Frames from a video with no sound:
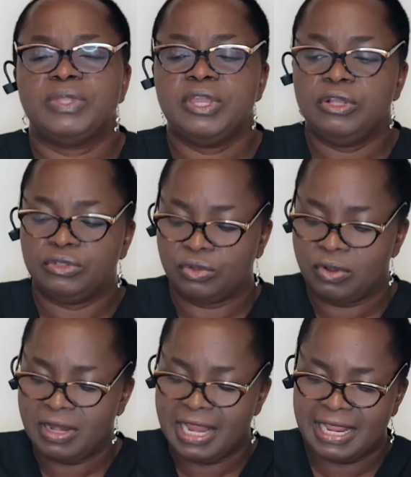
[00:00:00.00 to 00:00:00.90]
So
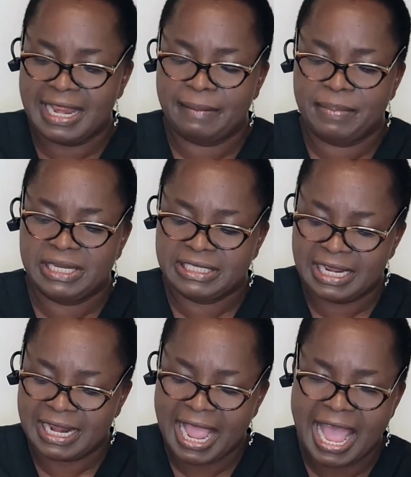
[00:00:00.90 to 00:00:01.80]
let that
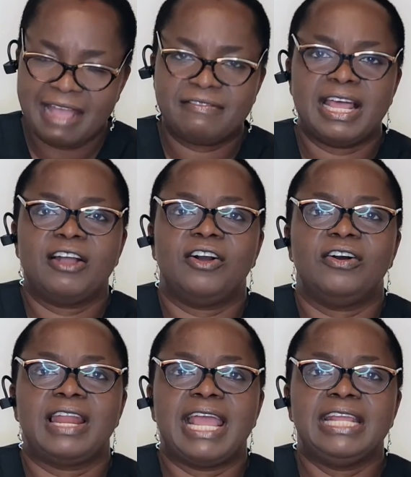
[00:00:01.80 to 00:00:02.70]
patient have that call
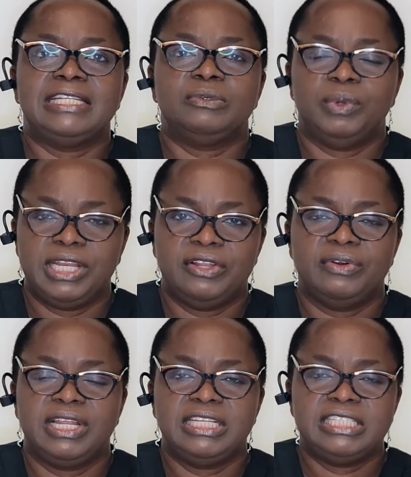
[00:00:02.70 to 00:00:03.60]
light within
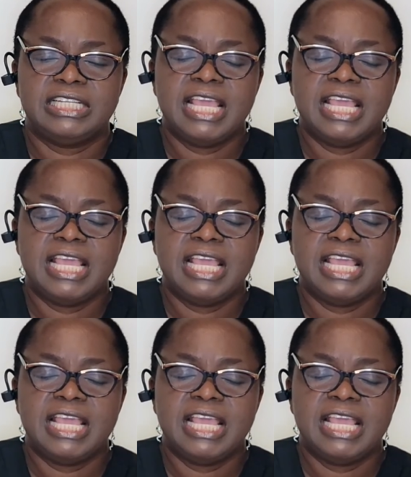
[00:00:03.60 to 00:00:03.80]
reach